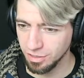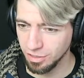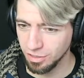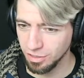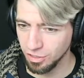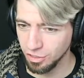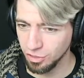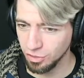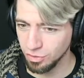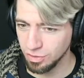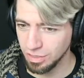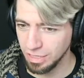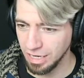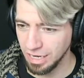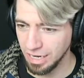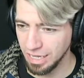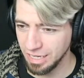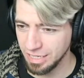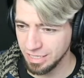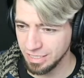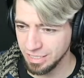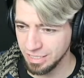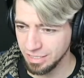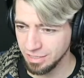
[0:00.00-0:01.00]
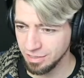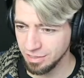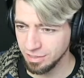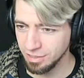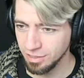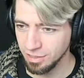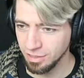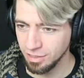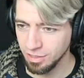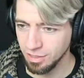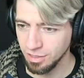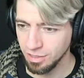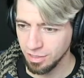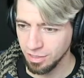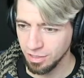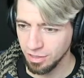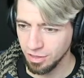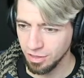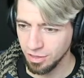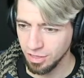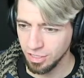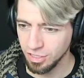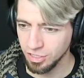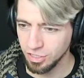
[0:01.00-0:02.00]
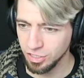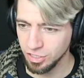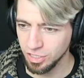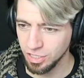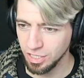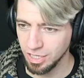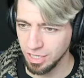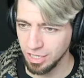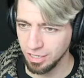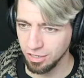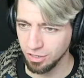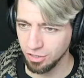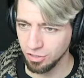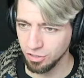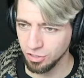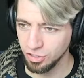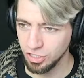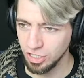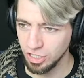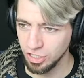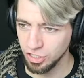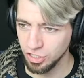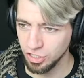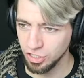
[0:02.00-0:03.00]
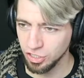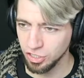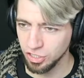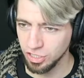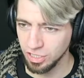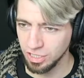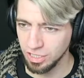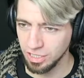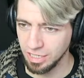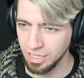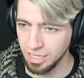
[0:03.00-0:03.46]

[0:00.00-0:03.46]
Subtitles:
that you collect this little chest.